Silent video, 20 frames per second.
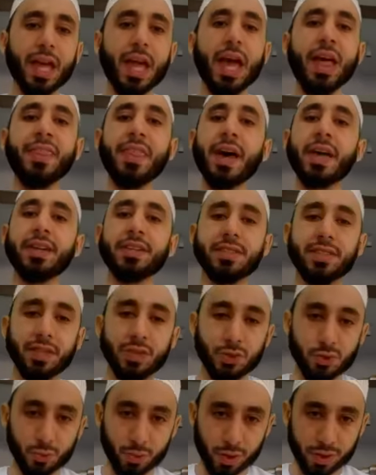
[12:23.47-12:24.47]
And that is
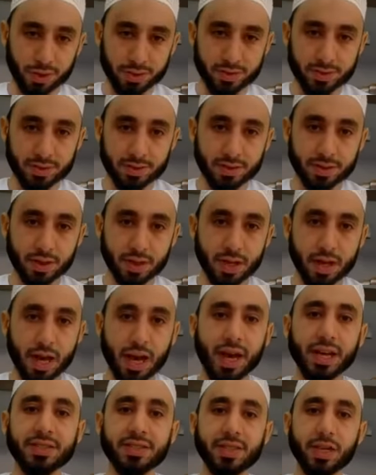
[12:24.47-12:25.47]
His words,
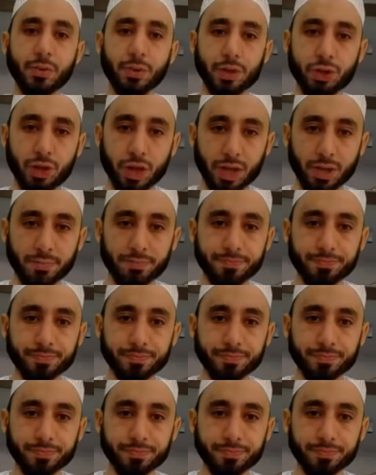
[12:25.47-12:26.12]
Azza wa Jal.